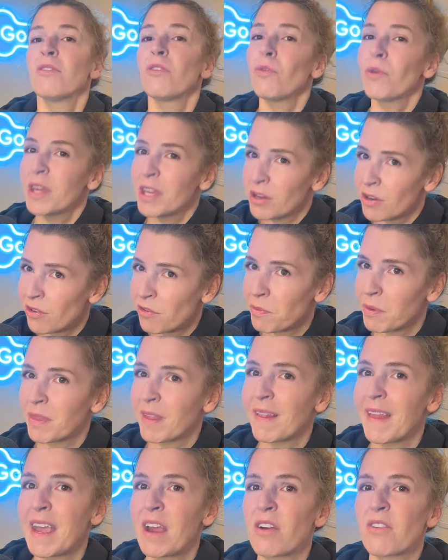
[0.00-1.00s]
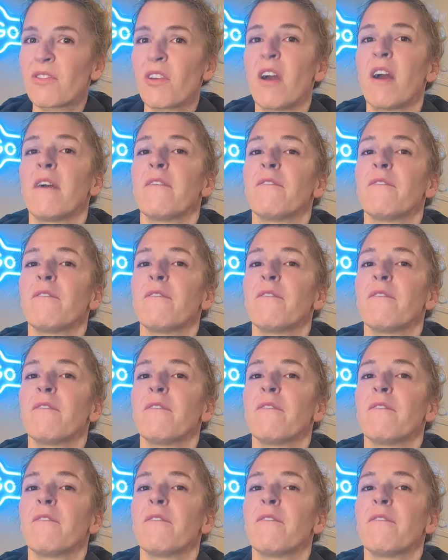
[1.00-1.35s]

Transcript: So here's what the layers are.